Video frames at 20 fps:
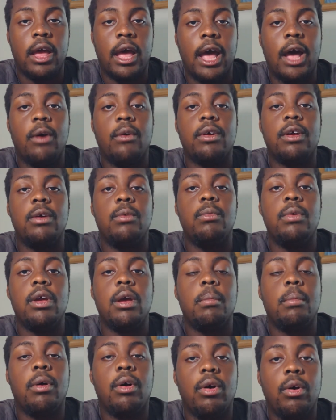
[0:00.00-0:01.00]
How can we
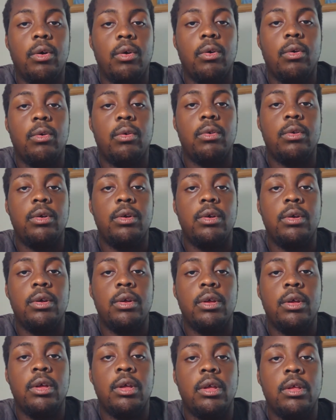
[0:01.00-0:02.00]
uphold
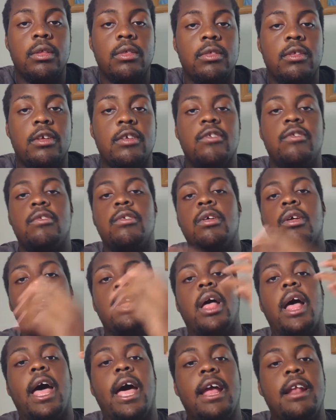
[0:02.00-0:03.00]
this
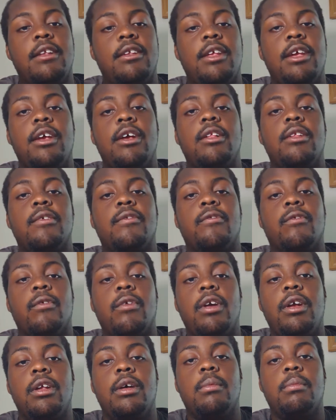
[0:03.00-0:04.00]
ideal of
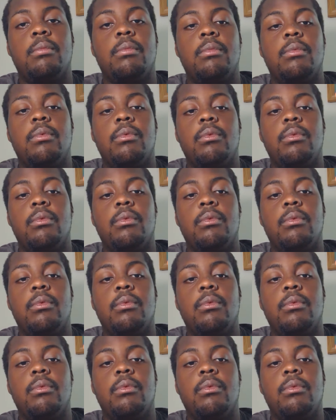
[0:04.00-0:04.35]
freedom